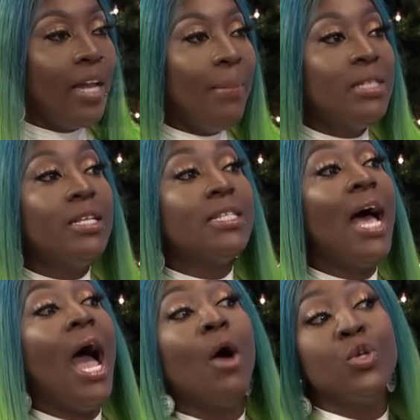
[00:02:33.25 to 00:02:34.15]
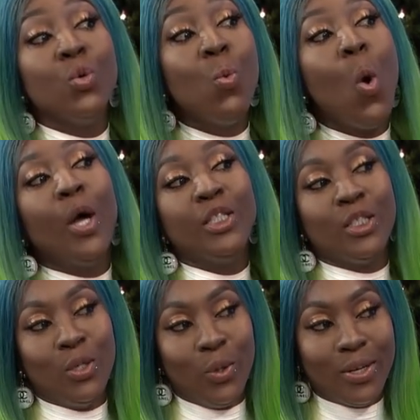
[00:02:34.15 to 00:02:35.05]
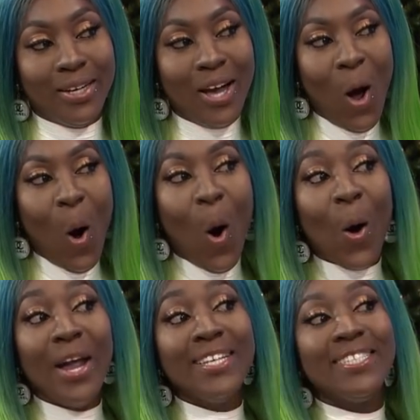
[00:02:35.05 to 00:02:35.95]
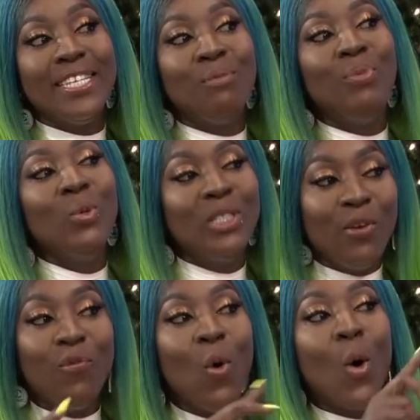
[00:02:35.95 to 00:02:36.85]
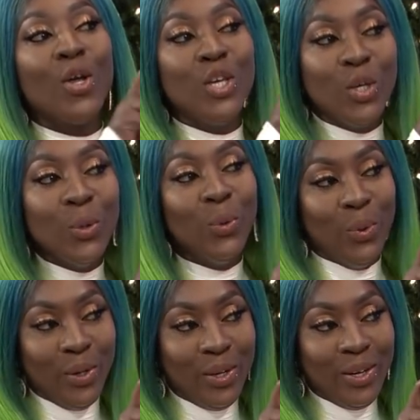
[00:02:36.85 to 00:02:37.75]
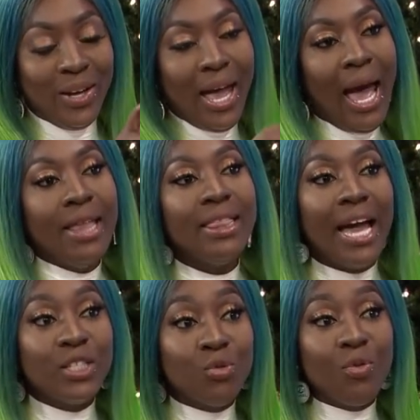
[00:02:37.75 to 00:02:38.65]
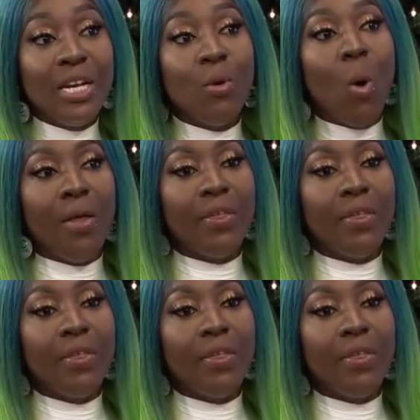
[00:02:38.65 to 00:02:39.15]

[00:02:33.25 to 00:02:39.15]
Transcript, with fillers: to them, is this how you want to look? Mm. Or mm-hmm. is this beauty for you? Mm -hmm, and -hmm. that's really what